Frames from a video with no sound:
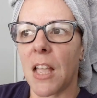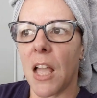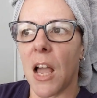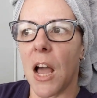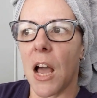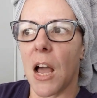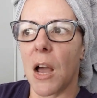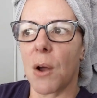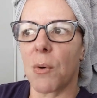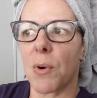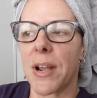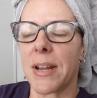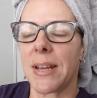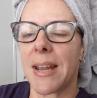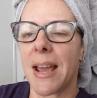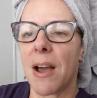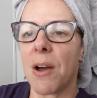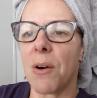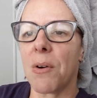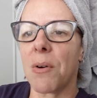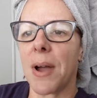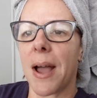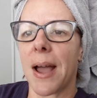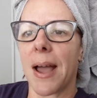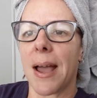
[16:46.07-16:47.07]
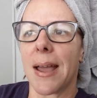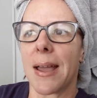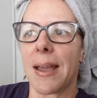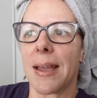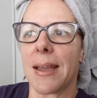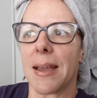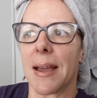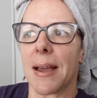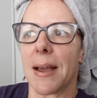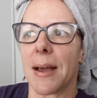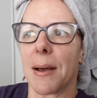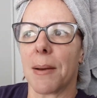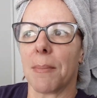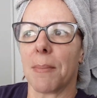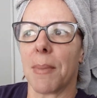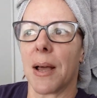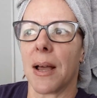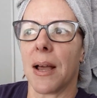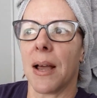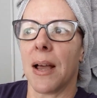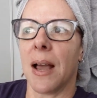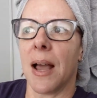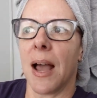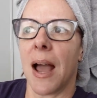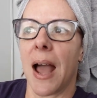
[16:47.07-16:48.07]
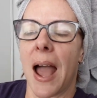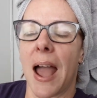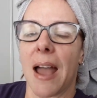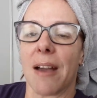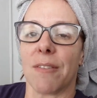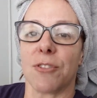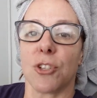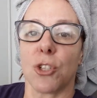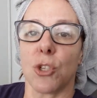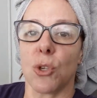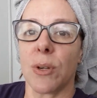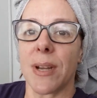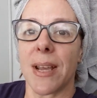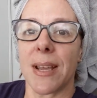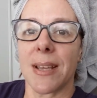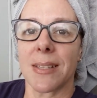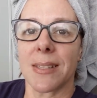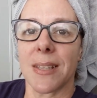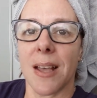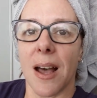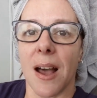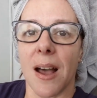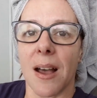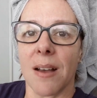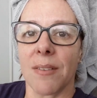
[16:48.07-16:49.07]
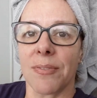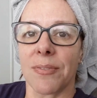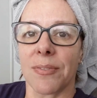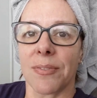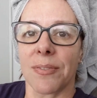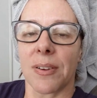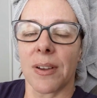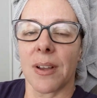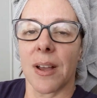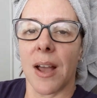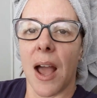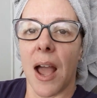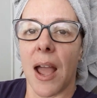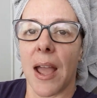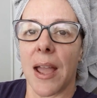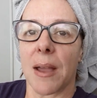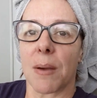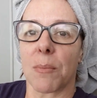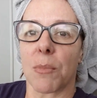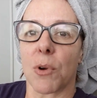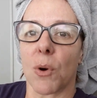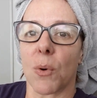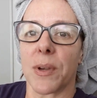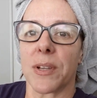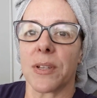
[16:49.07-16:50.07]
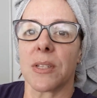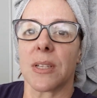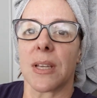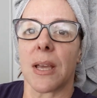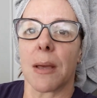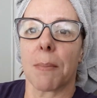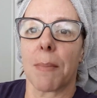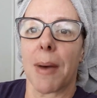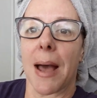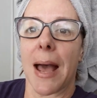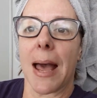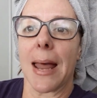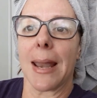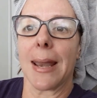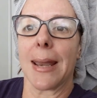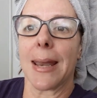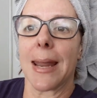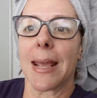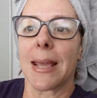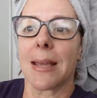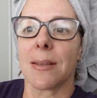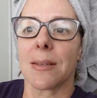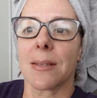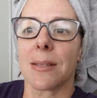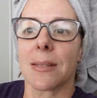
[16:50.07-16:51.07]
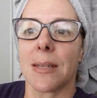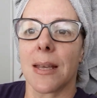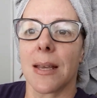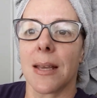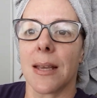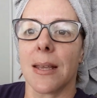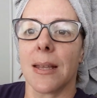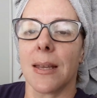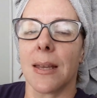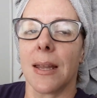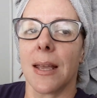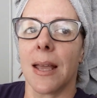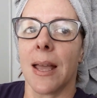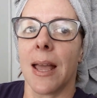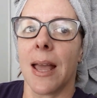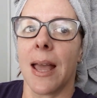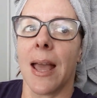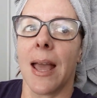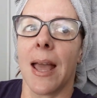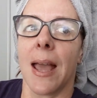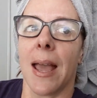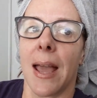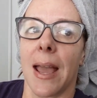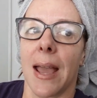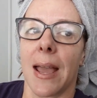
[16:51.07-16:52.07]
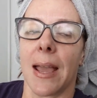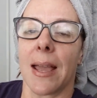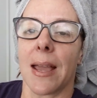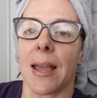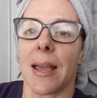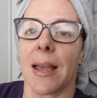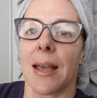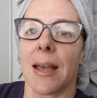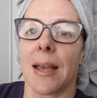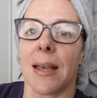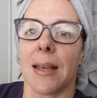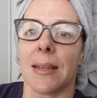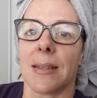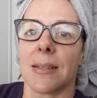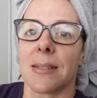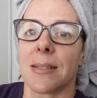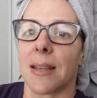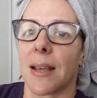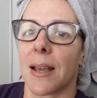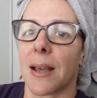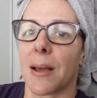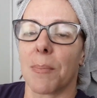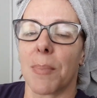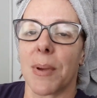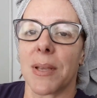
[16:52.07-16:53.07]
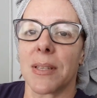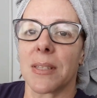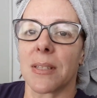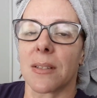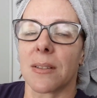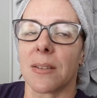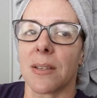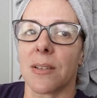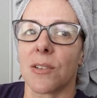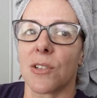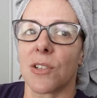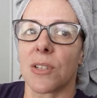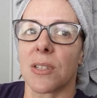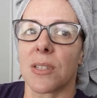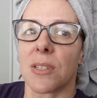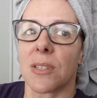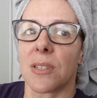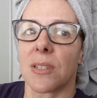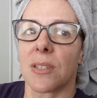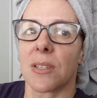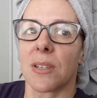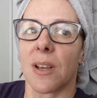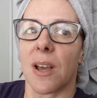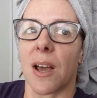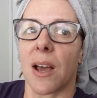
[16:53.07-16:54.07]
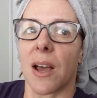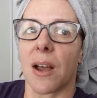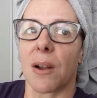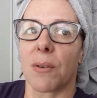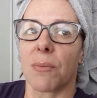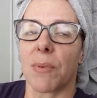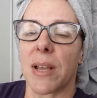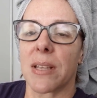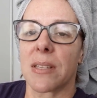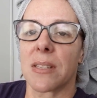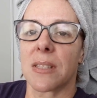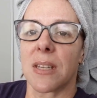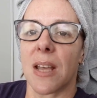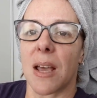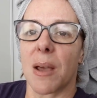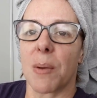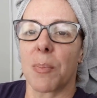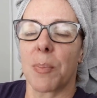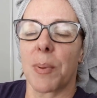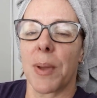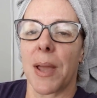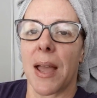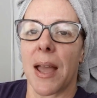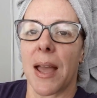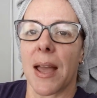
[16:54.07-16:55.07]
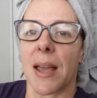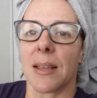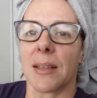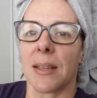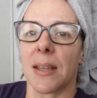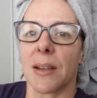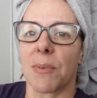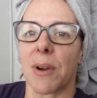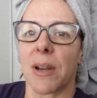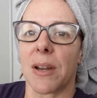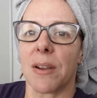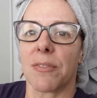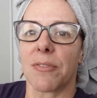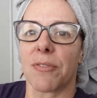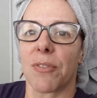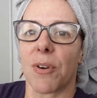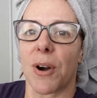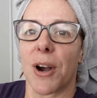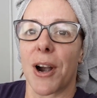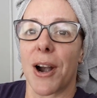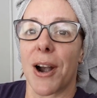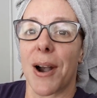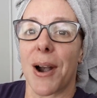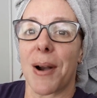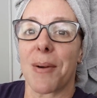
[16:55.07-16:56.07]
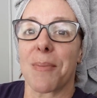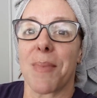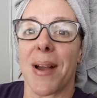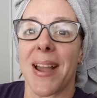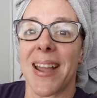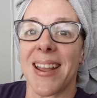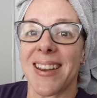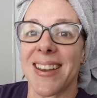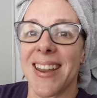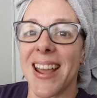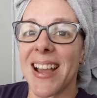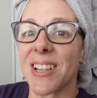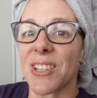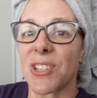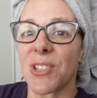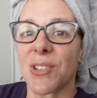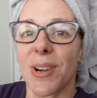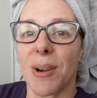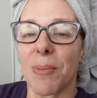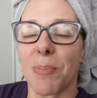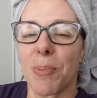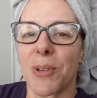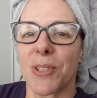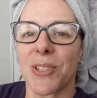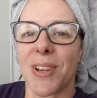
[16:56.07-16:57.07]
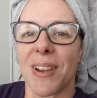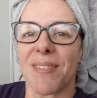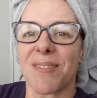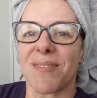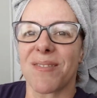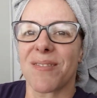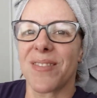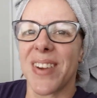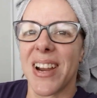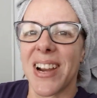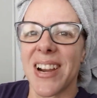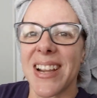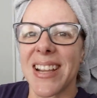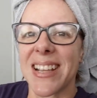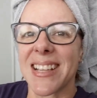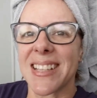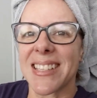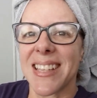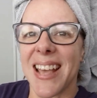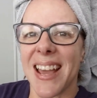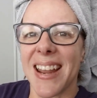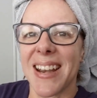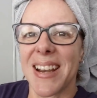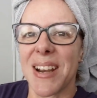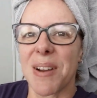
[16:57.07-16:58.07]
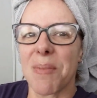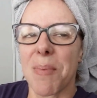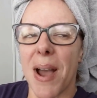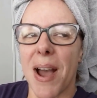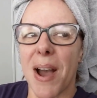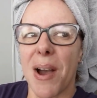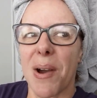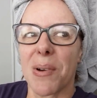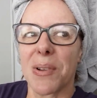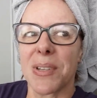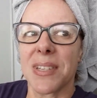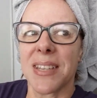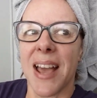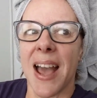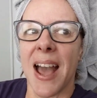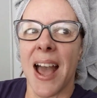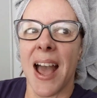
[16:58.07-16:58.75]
Right now I have 2 days off. I am going to get my nails done and basically just rest up and get ready for my next trip, which I'm very excited about.